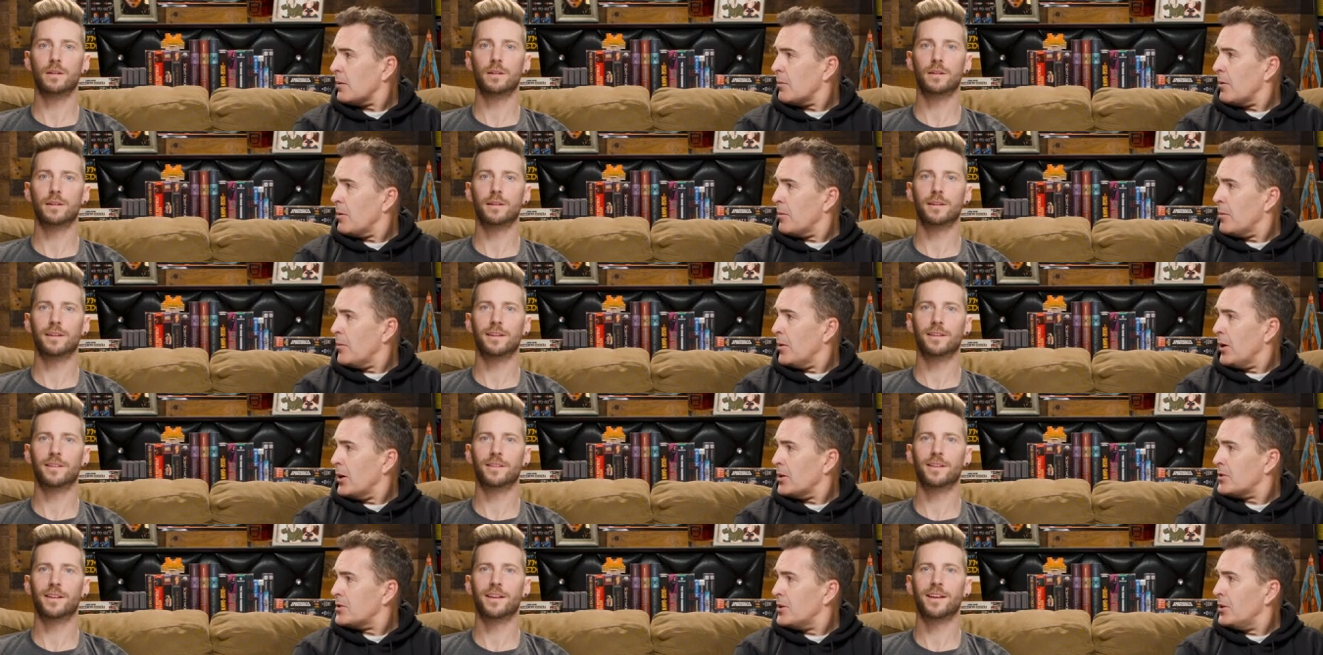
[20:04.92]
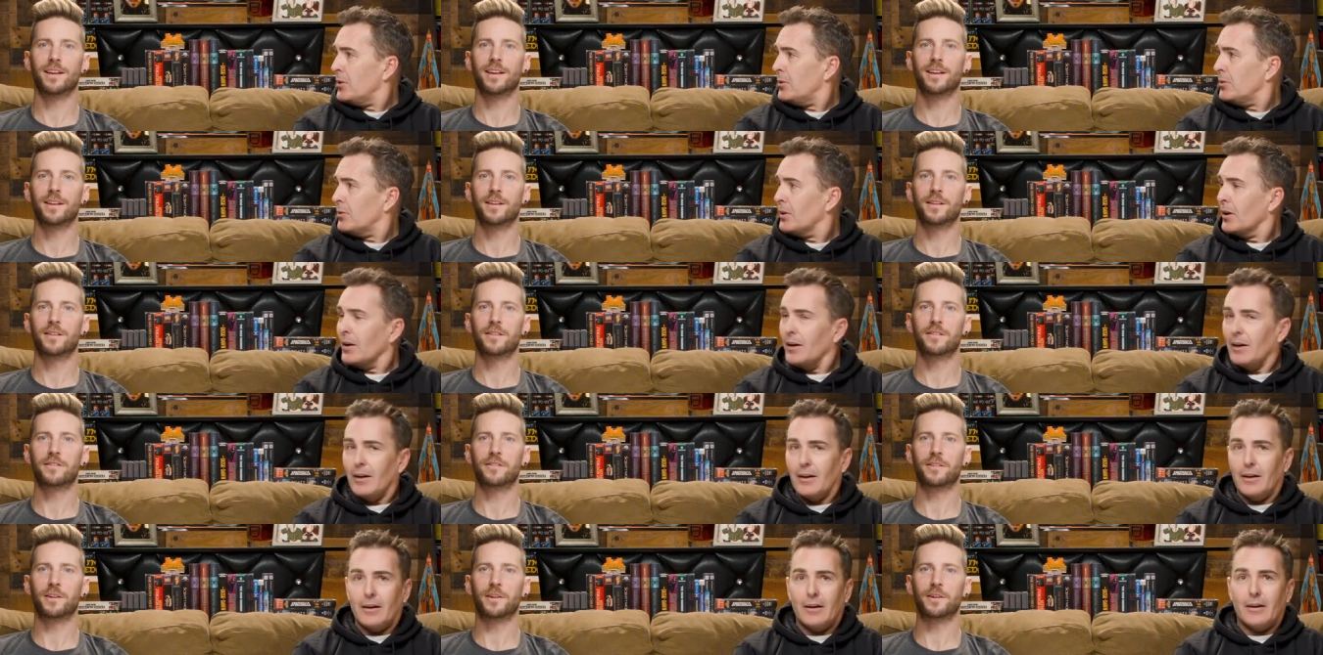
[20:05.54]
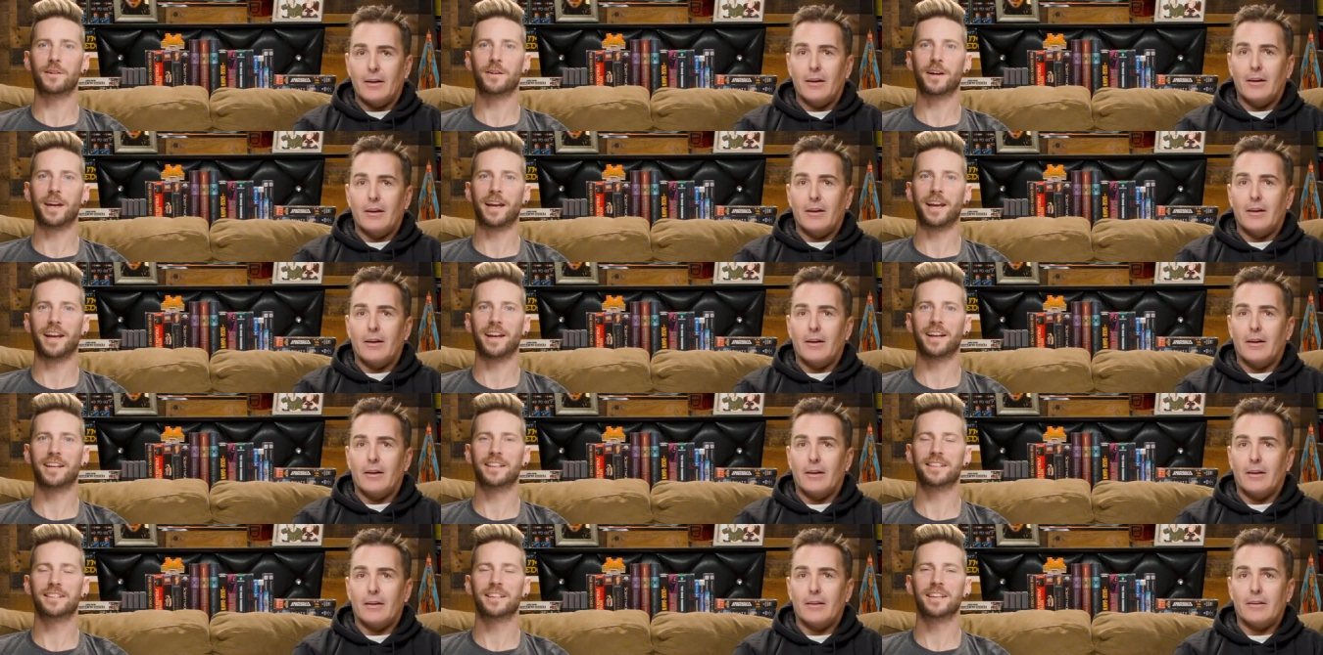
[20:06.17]
Speaker 1: that what we want to do? Throw
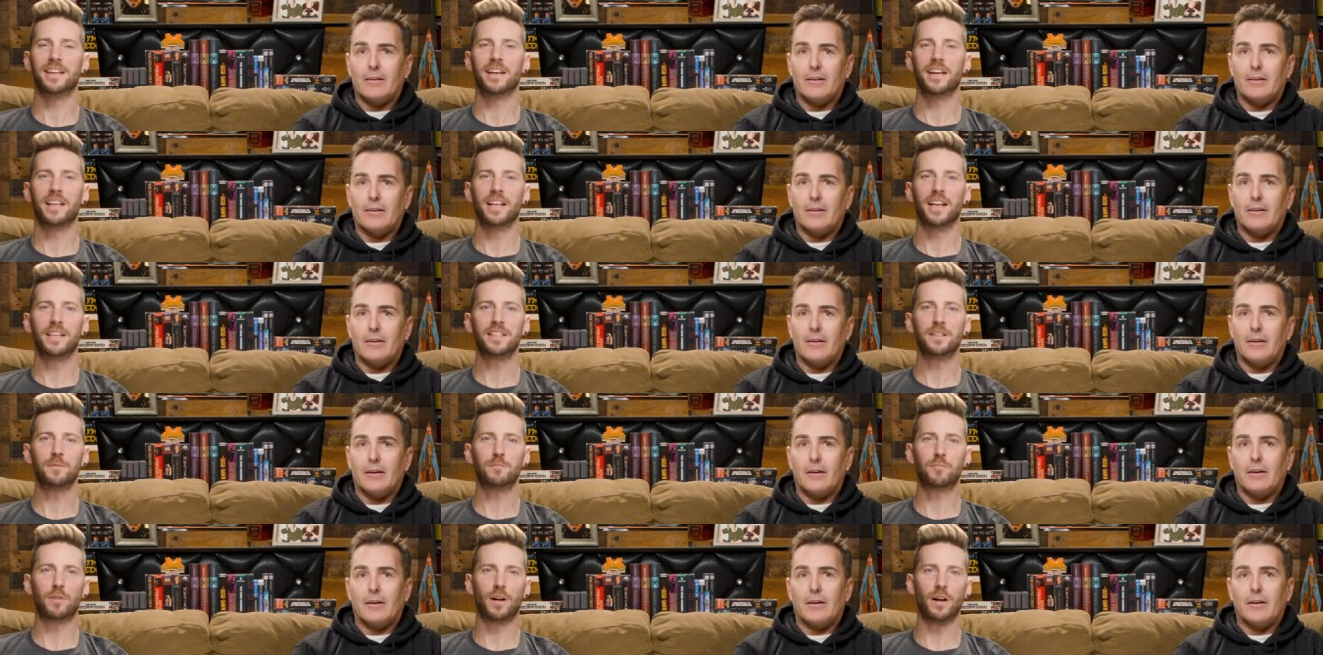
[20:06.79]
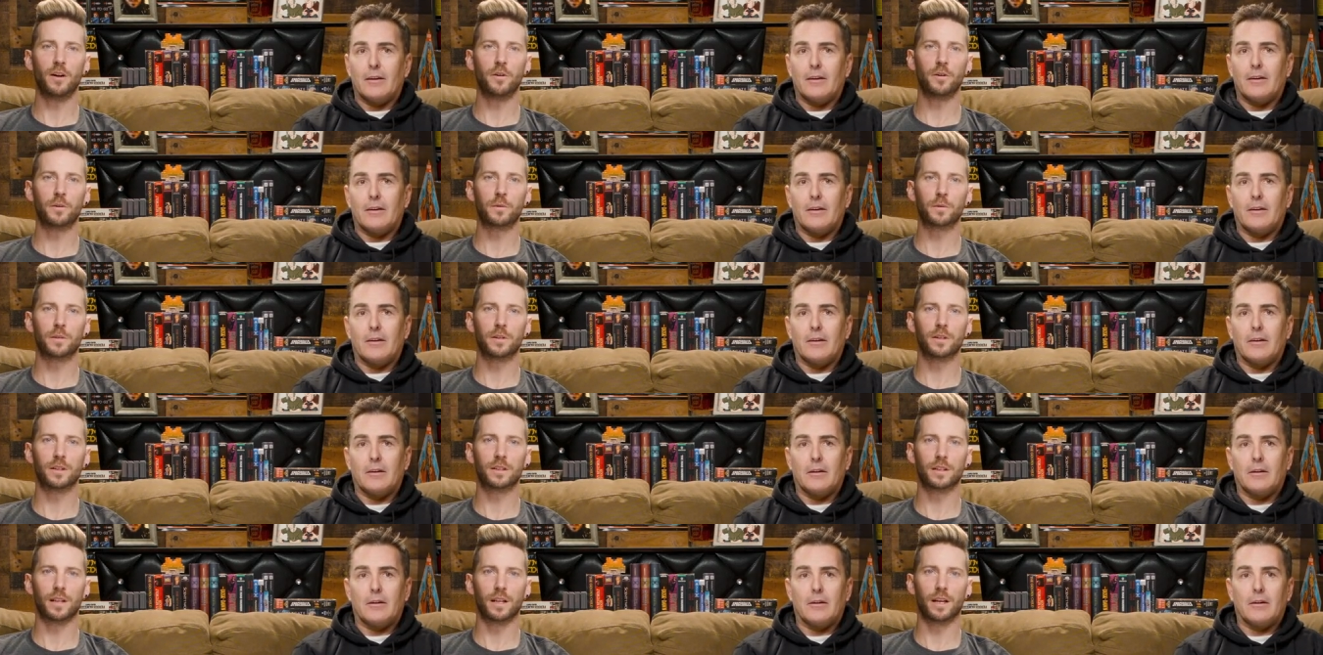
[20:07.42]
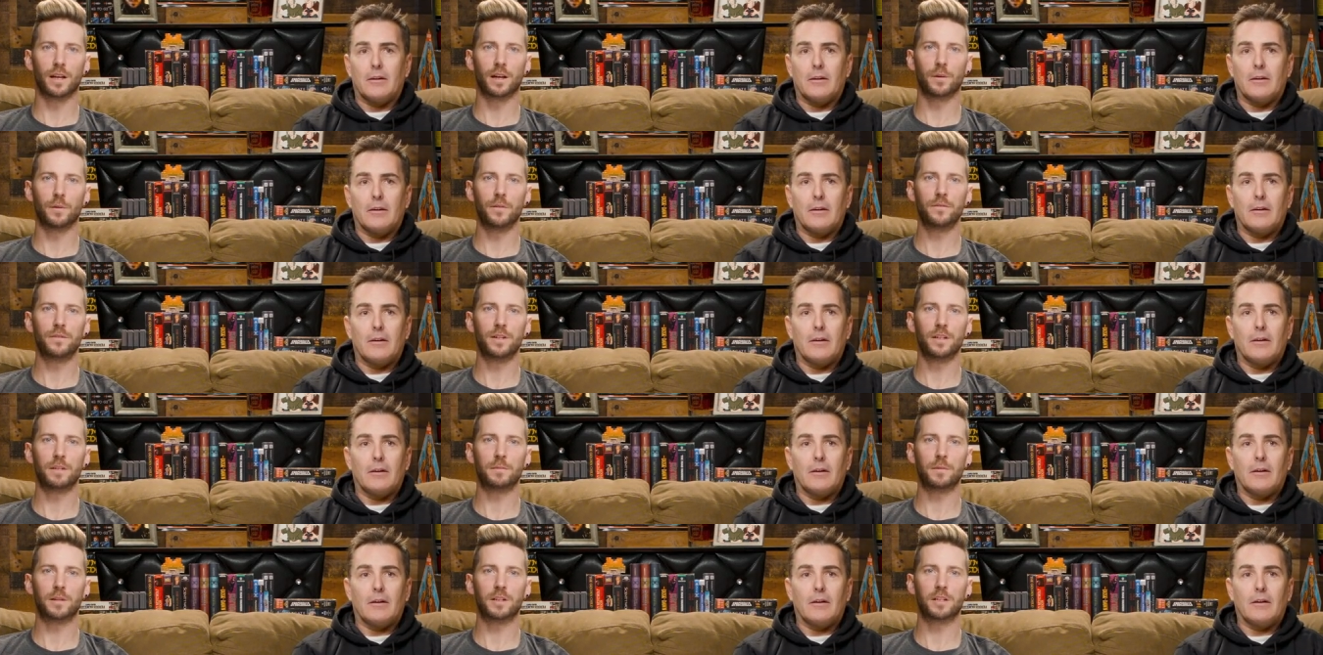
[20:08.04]
hands. That's probably what it would look like. We've
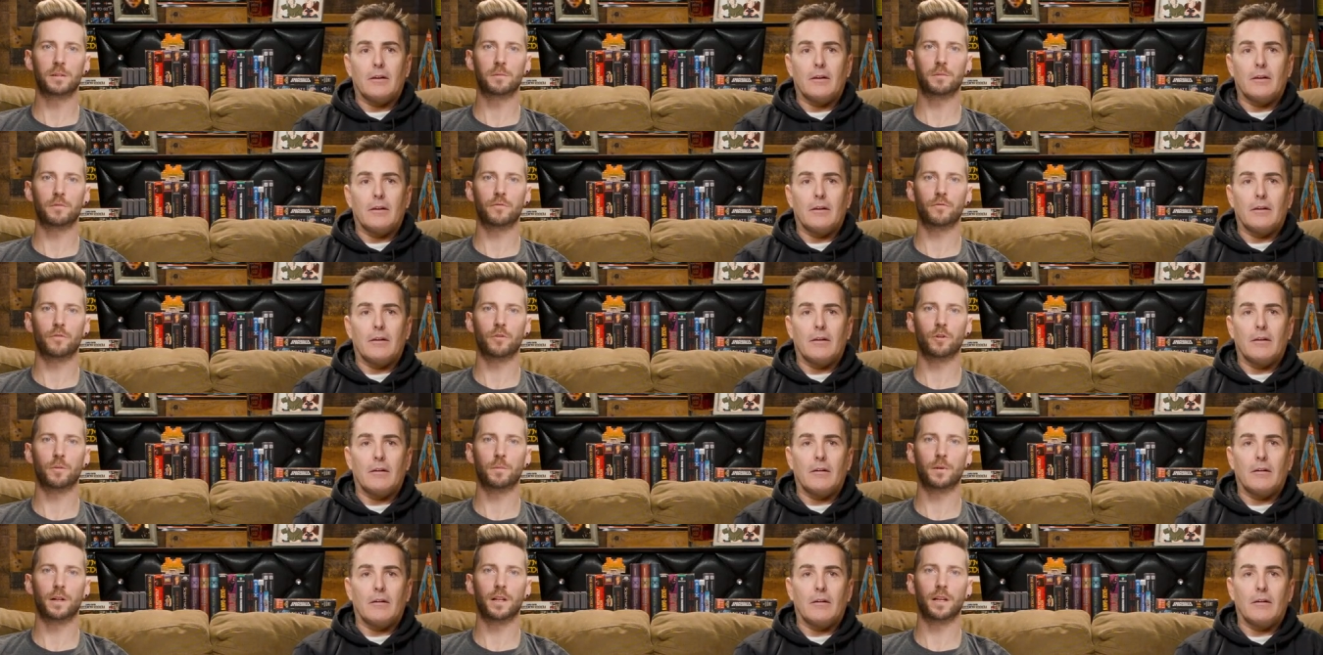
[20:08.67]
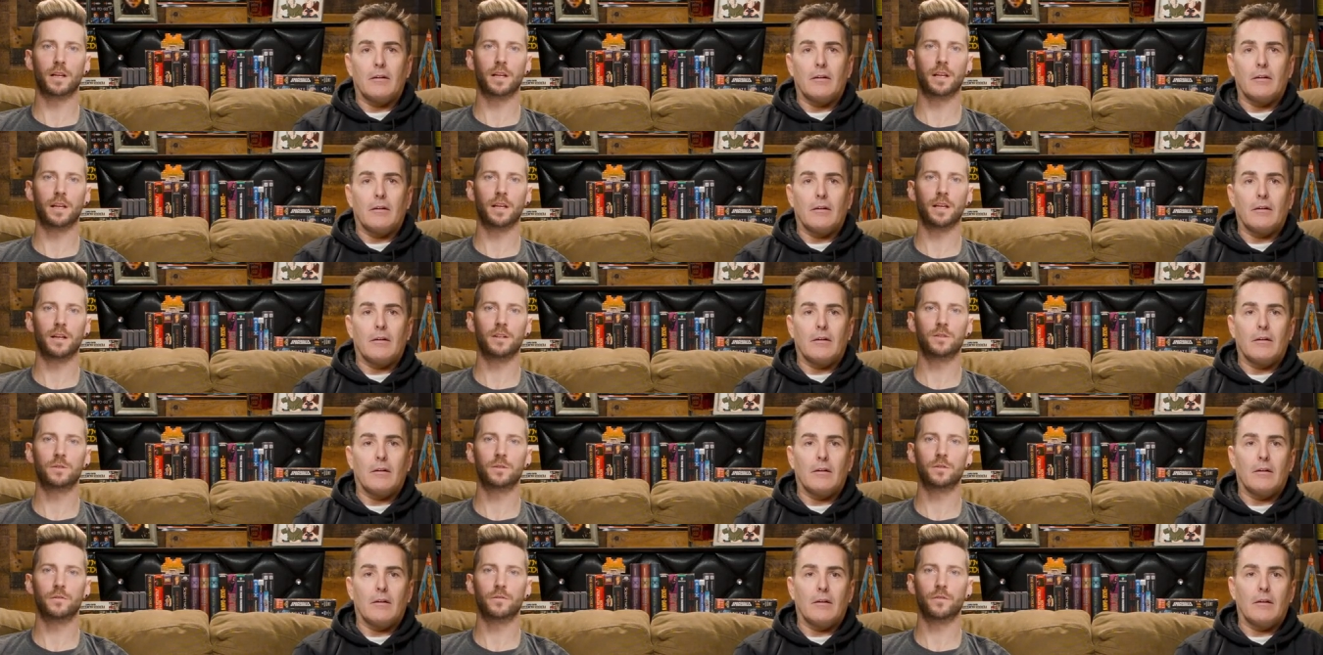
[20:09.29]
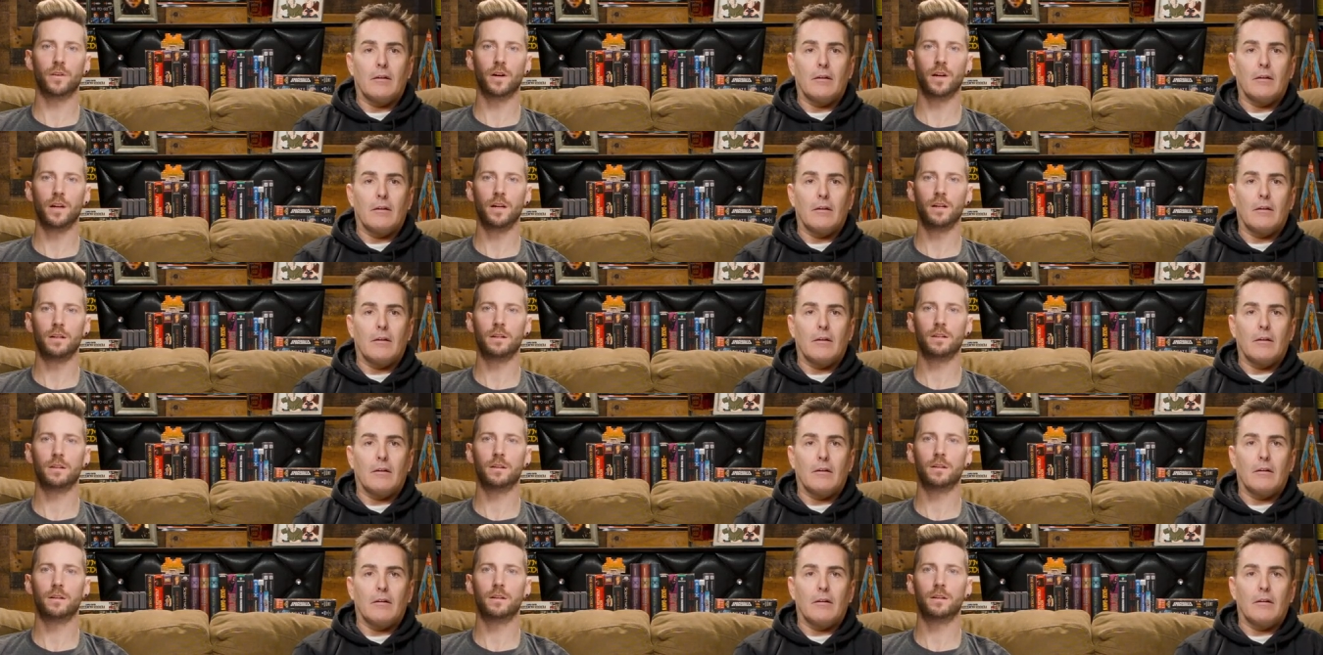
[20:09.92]
talked about this before, but like getting into a fight.